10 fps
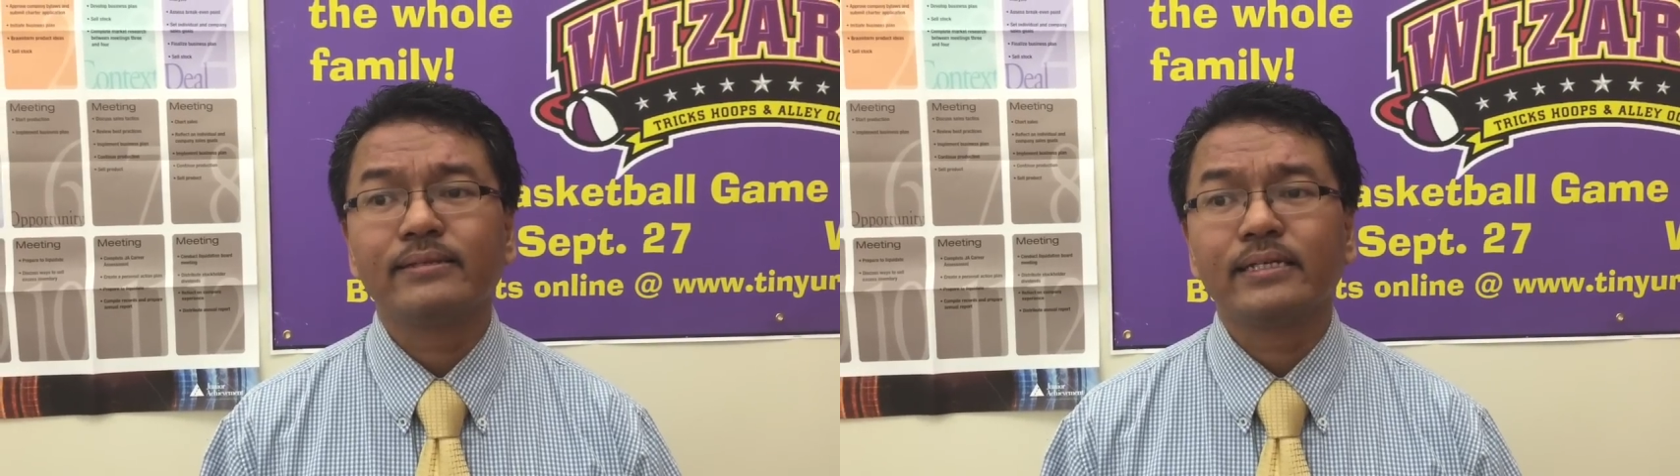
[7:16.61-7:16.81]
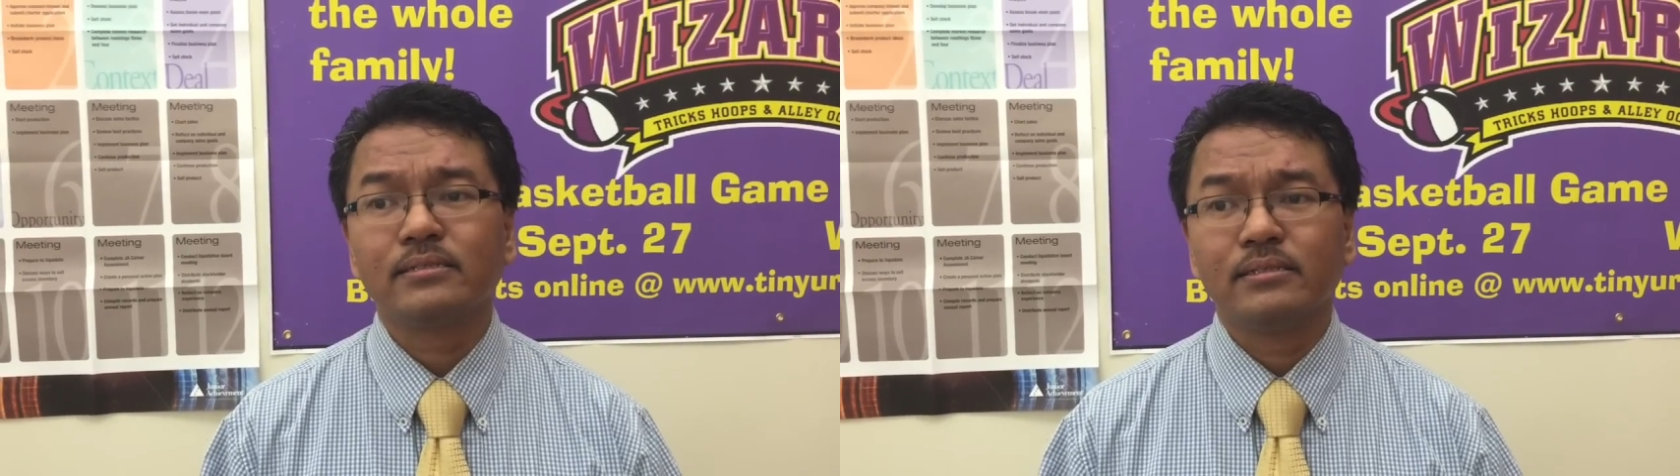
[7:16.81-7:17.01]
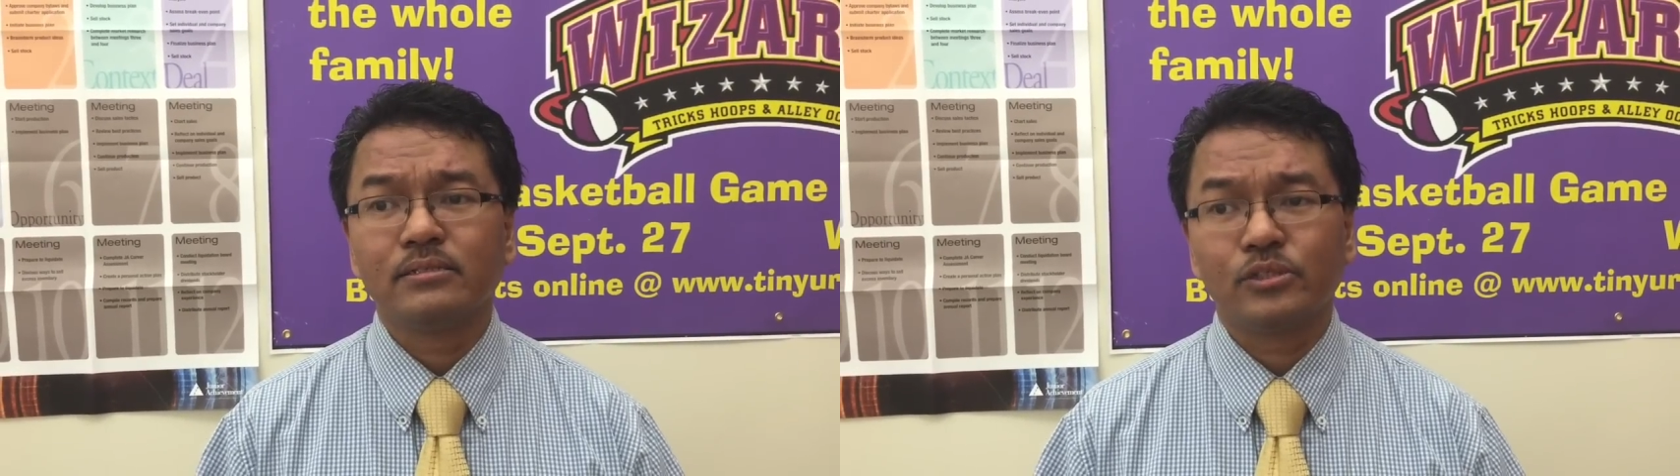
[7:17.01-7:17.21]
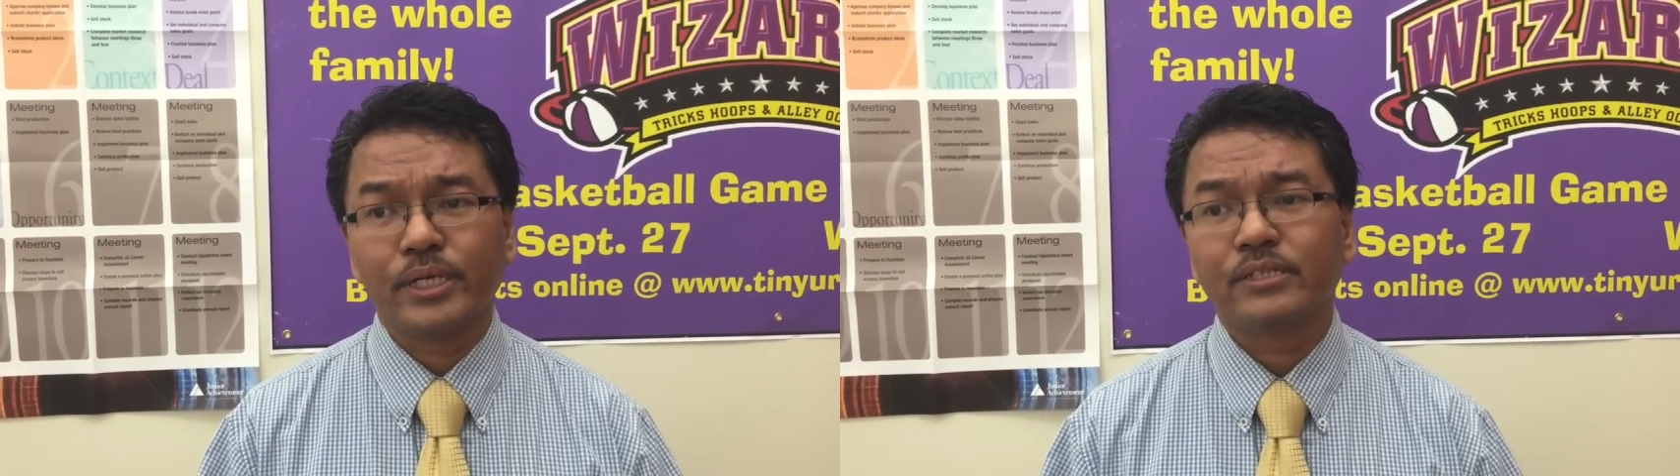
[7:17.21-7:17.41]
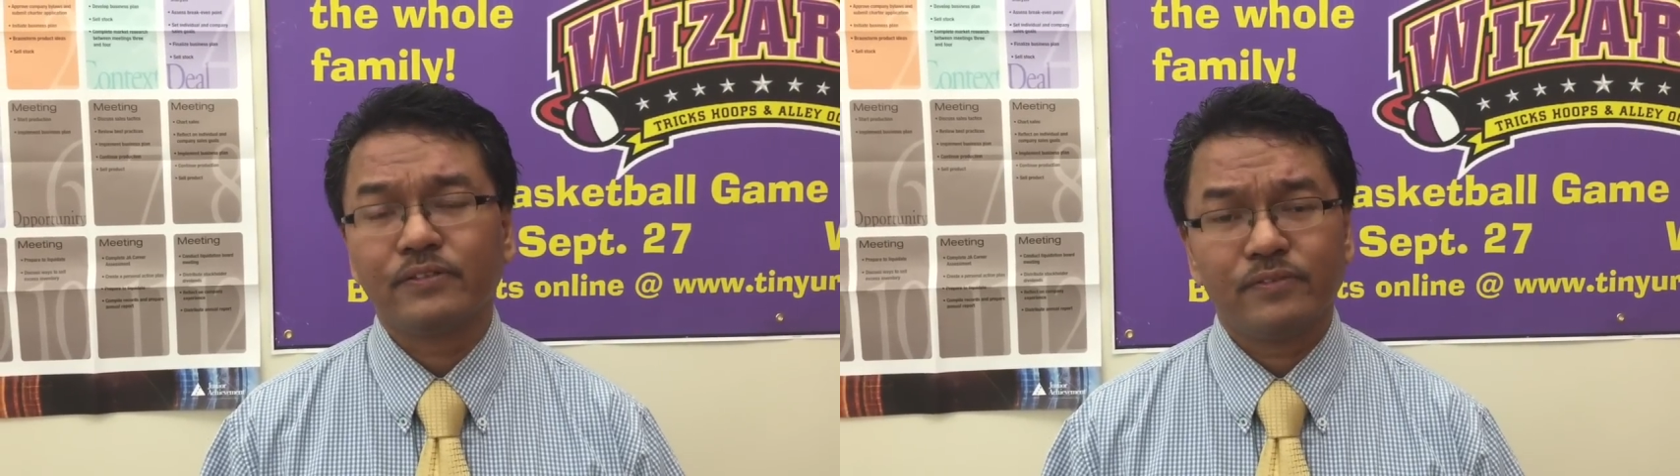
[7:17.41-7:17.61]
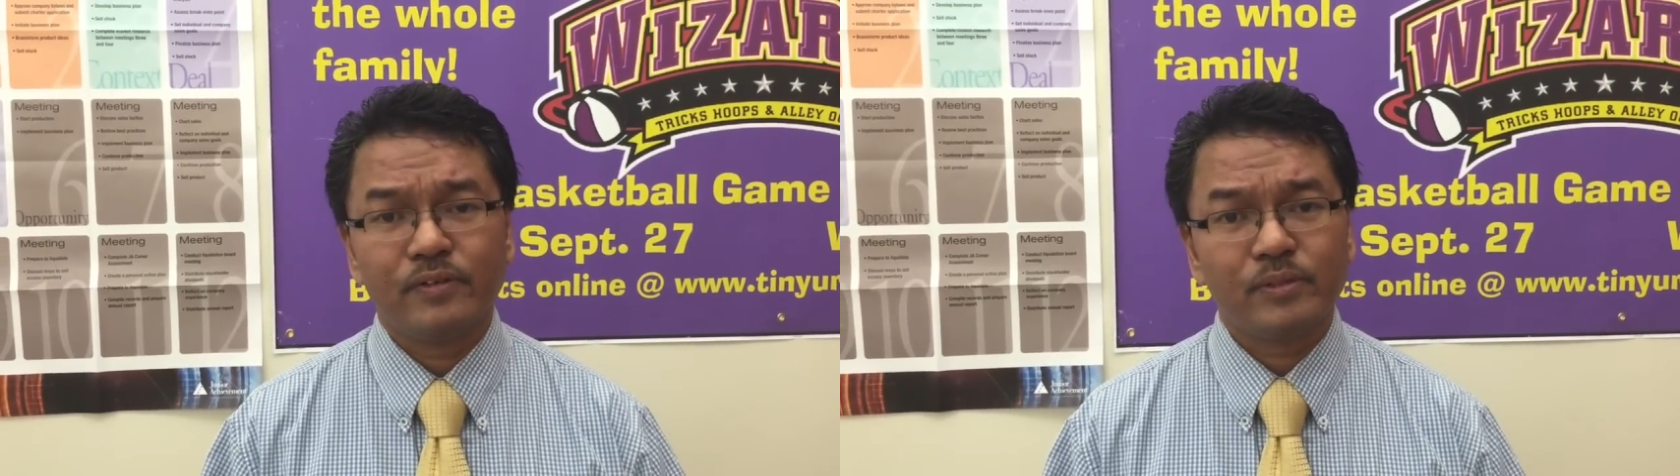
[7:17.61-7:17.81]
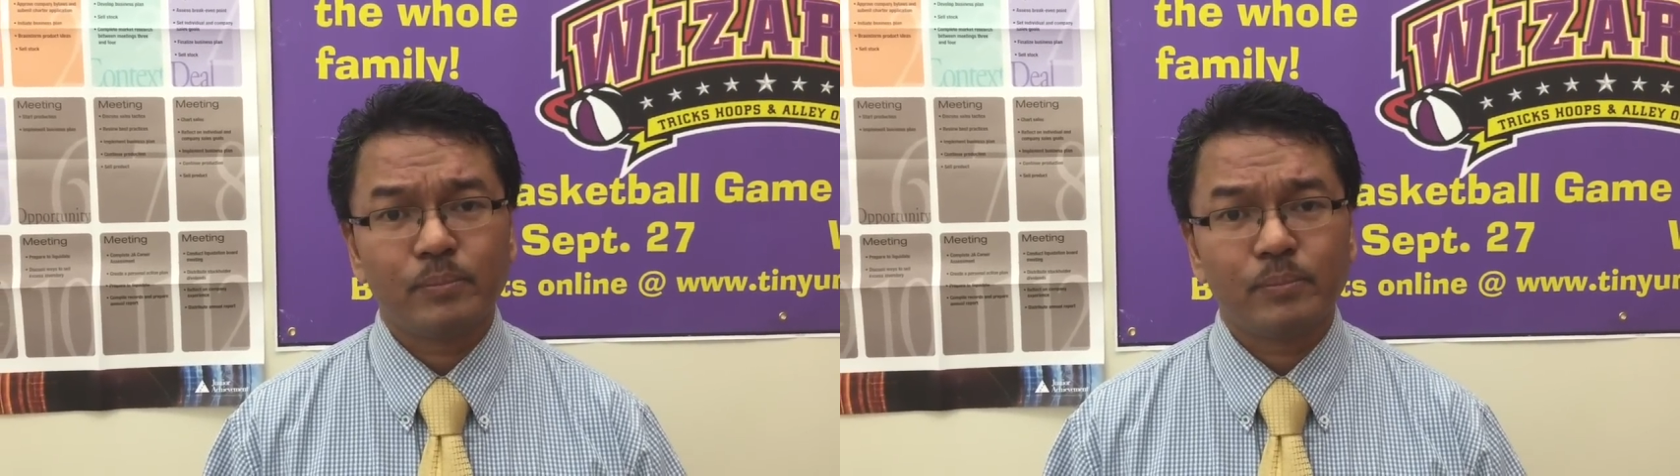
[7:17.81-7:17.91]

think that's the strength of, of